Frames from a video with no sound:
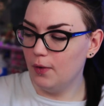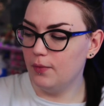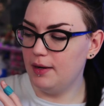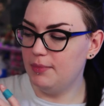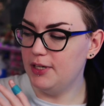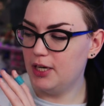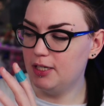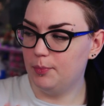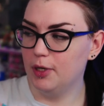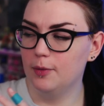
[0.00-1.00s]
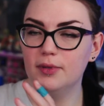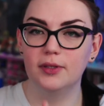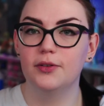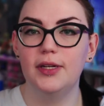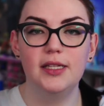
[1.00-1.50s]
red magenta
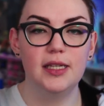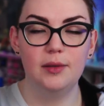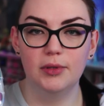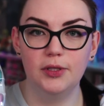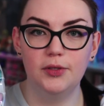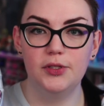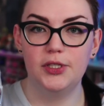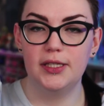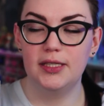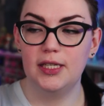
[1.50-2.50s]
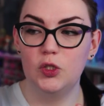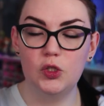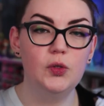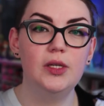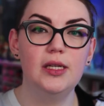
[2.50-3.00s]
purple greens and blues just
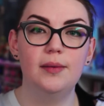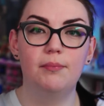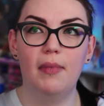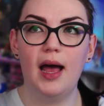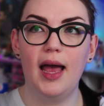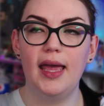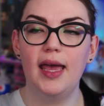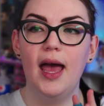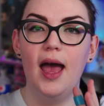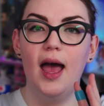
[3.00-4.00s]
suited my